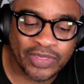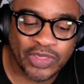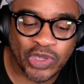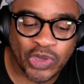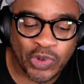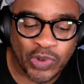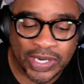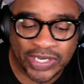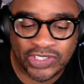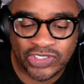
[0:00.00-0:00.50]
the
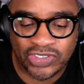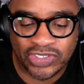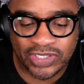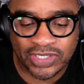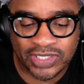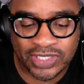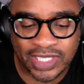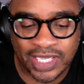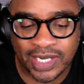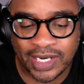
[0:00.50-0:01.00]

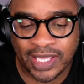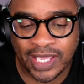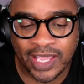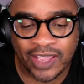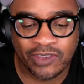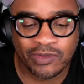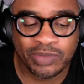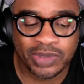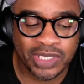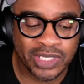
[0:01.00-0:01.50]
questions that
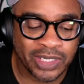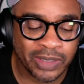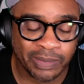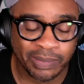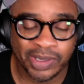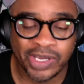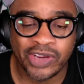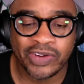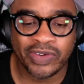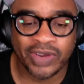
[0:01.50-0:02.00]
have been
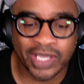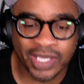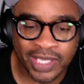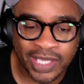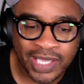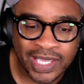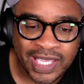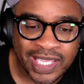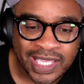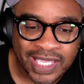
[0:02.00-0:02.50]
appearing
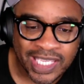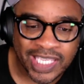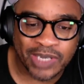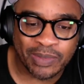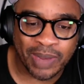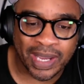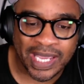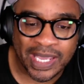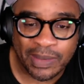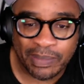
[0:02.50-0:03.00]

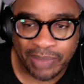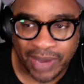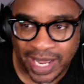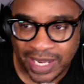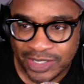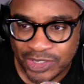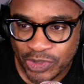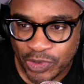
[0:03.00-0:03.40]
in my inbox.